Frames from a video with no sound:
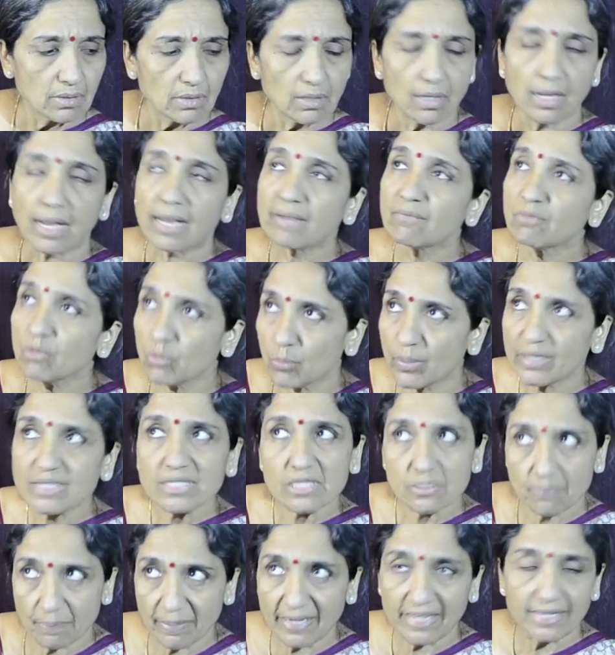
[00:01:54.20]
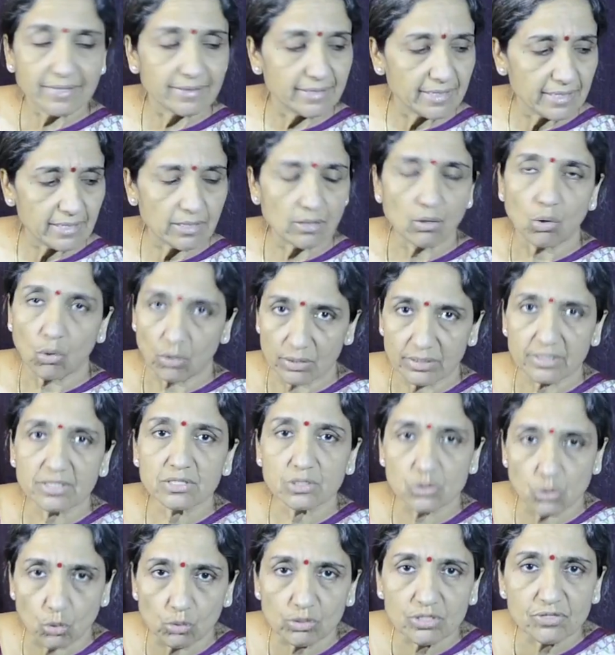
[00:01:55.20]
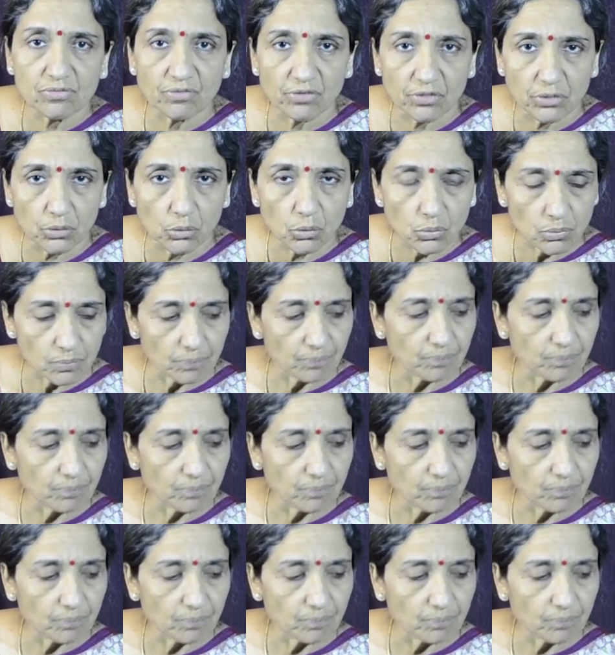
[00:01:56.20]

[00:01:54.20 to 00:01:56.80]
I will once play all the notes for you.